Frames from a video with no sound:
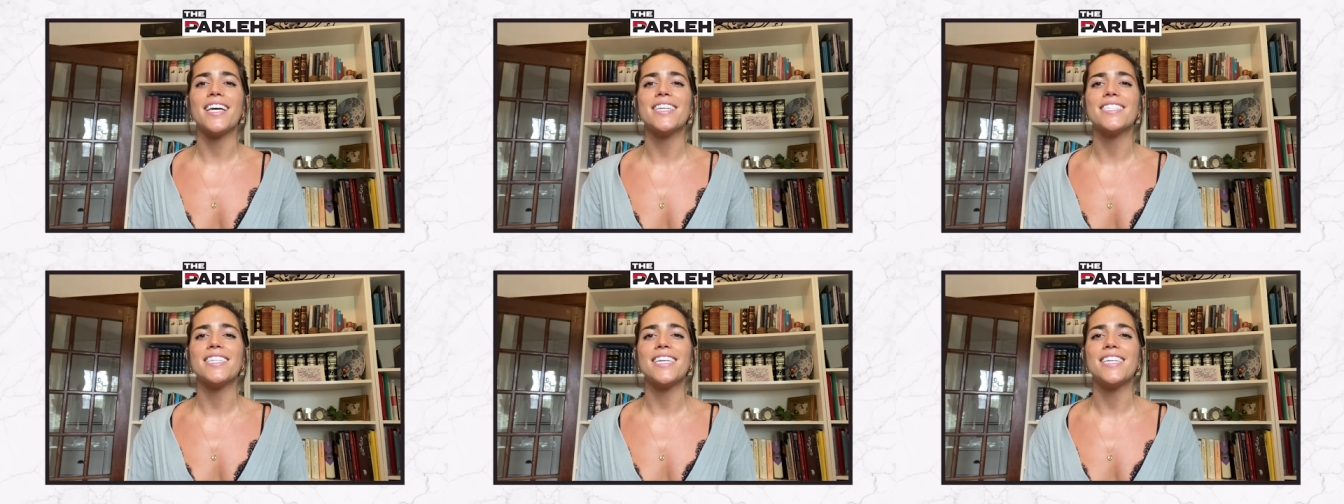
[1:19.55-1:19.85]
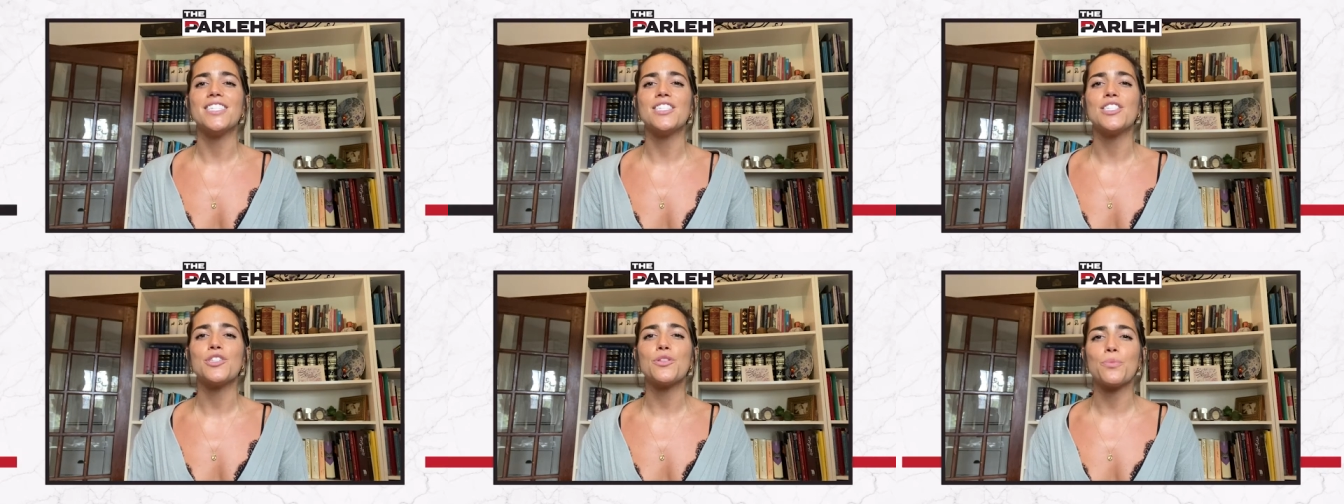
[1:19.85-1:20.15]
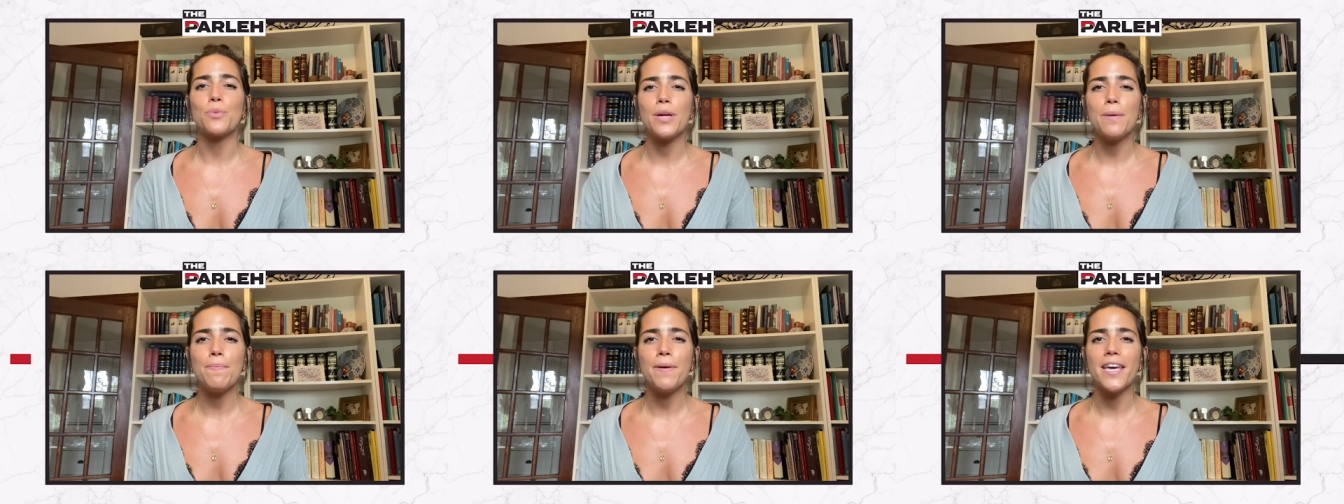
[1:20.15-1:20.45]
us his
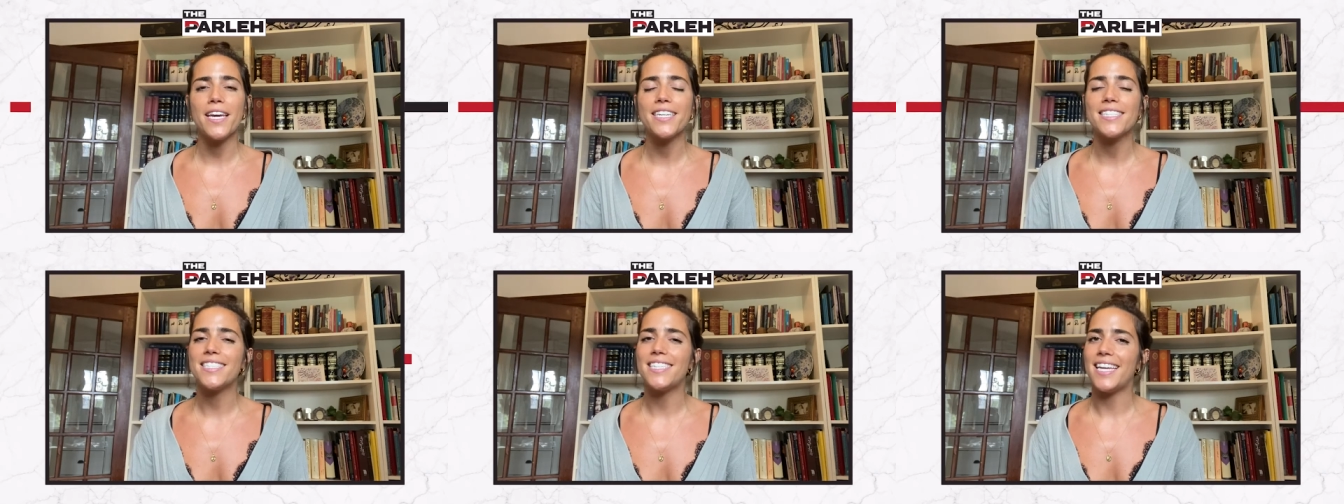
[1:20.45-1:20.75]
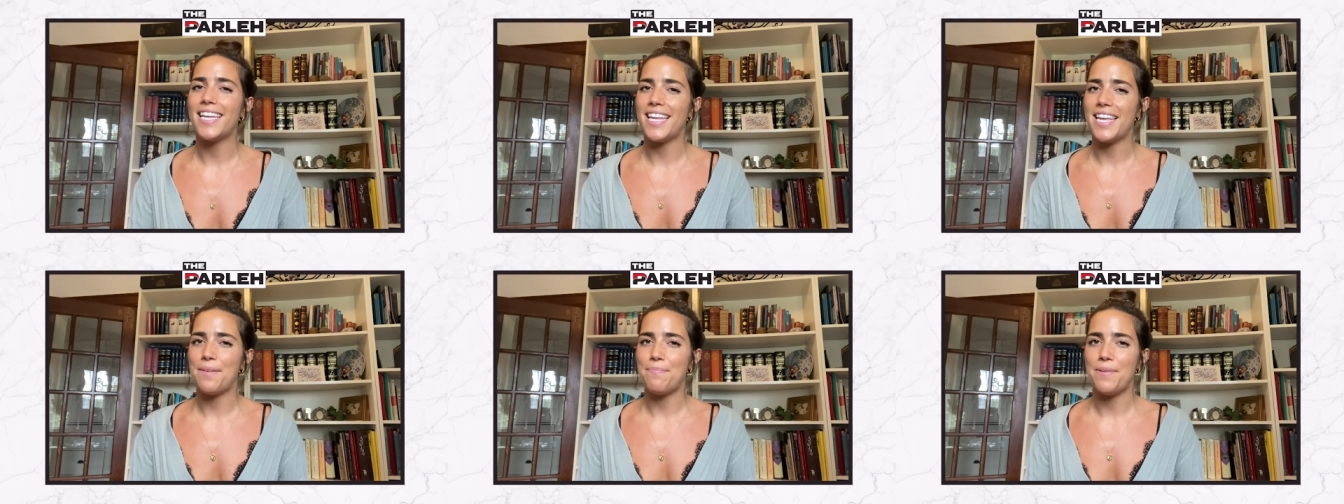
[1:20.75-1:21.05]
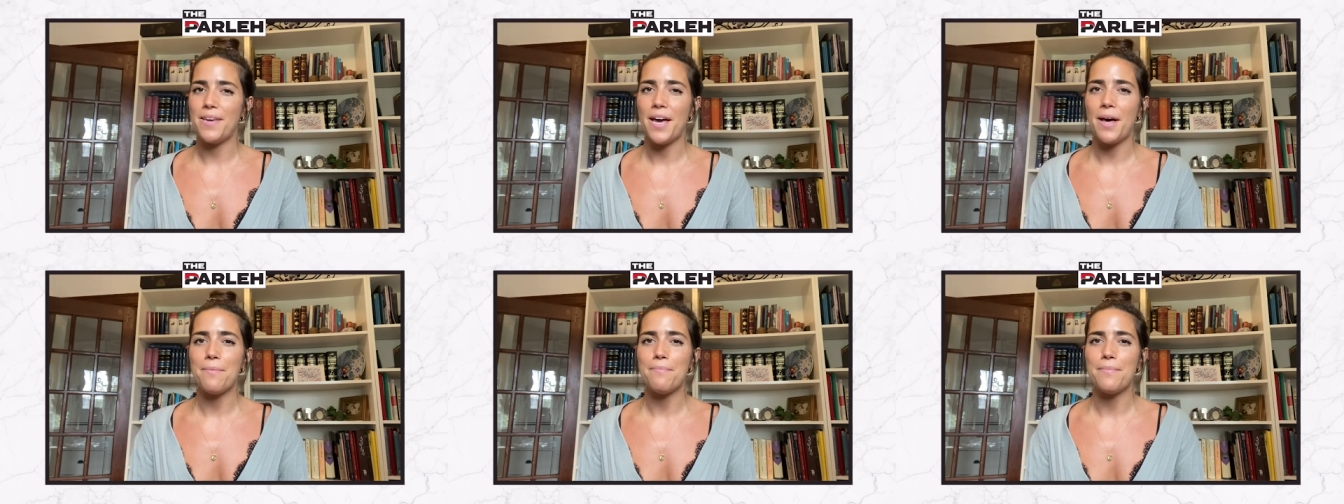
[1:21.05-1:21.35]
three picks in
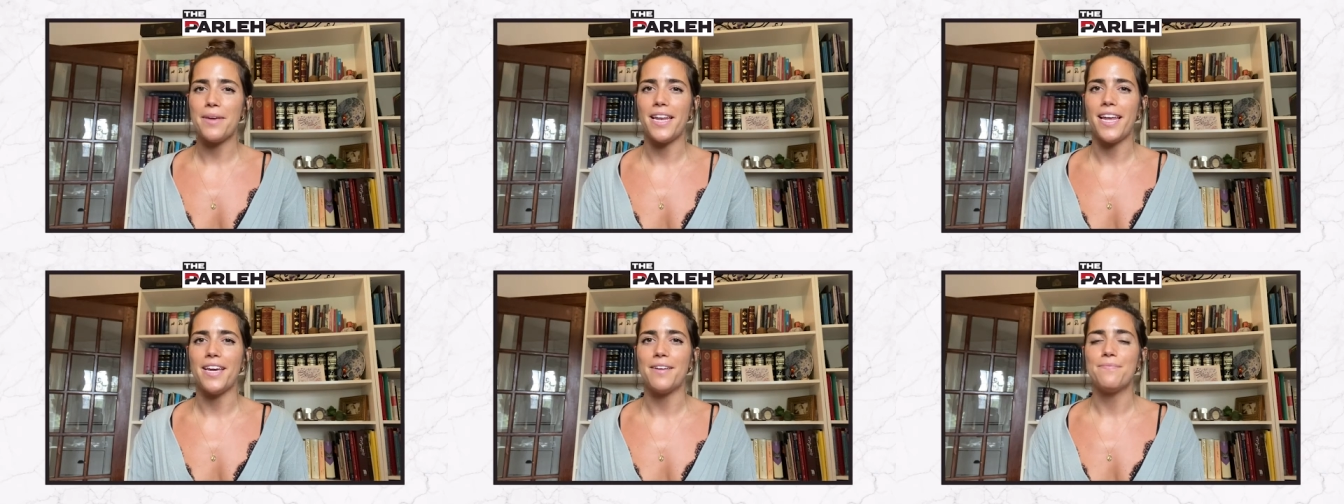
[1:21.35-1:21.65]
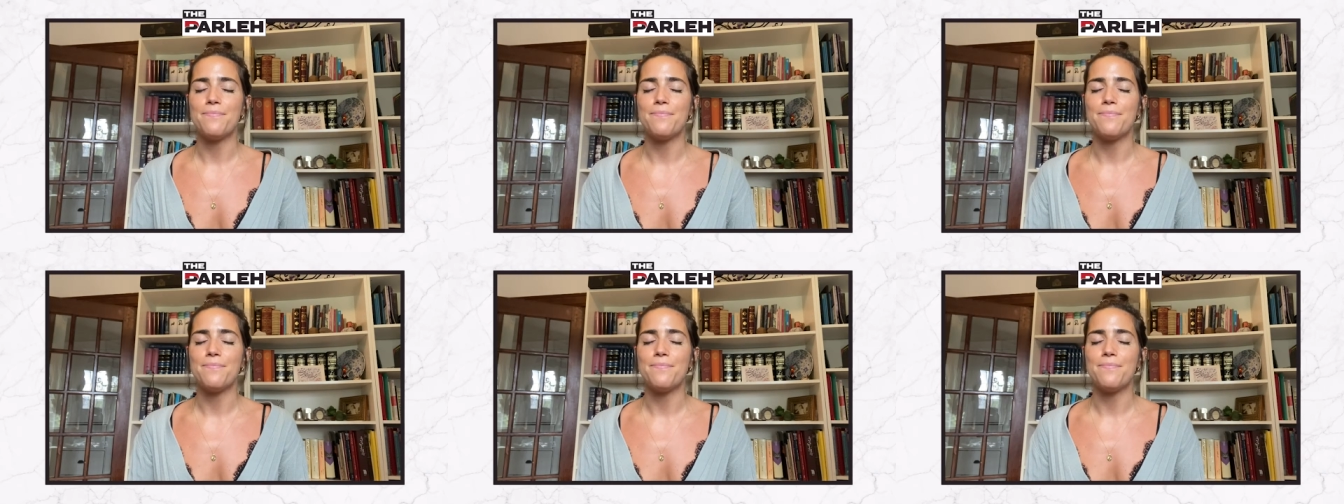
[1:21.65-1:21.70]
EPL Minute.